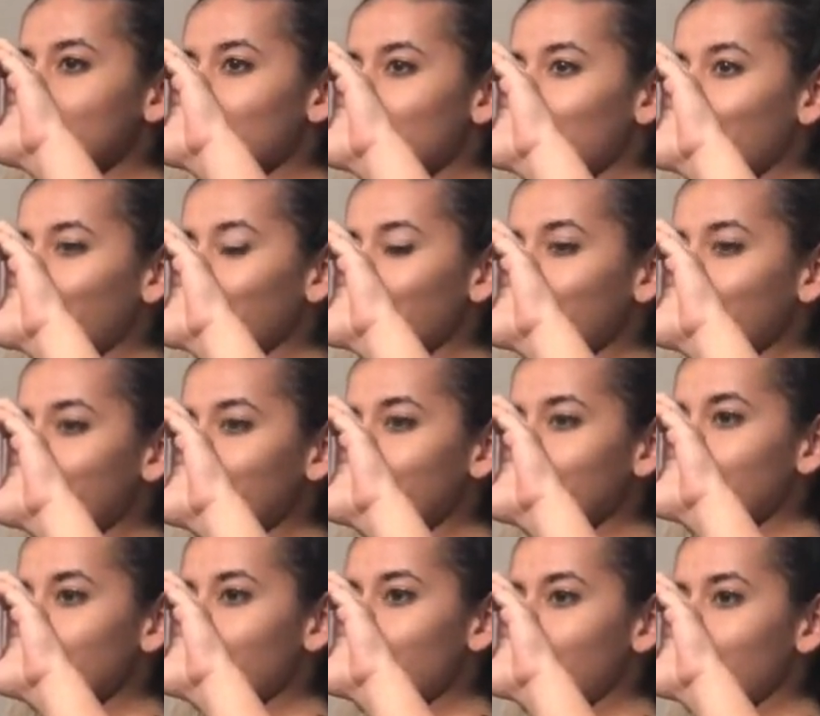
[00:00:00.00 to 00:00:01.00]
So
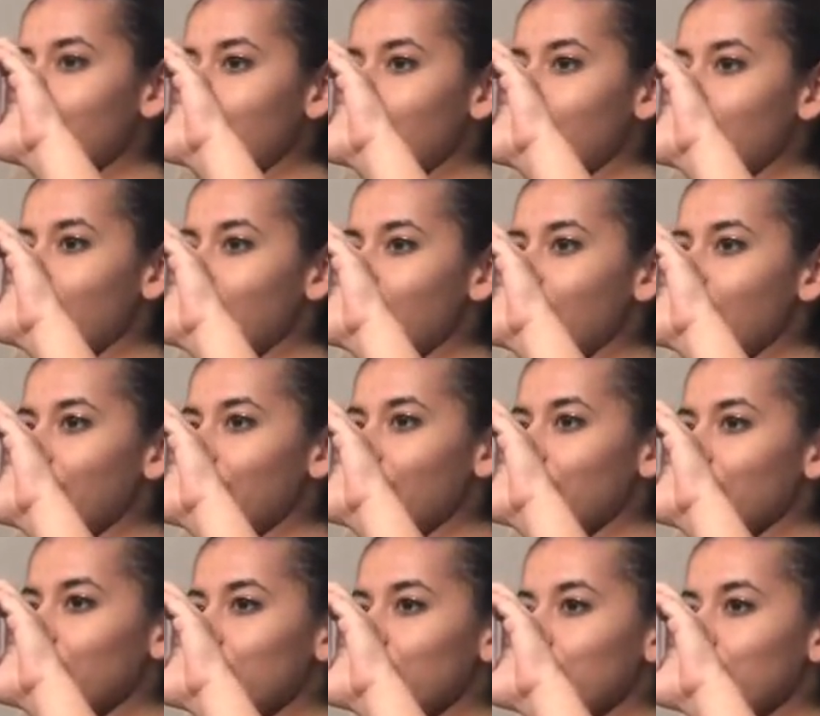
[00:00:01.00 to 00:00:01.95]
it'll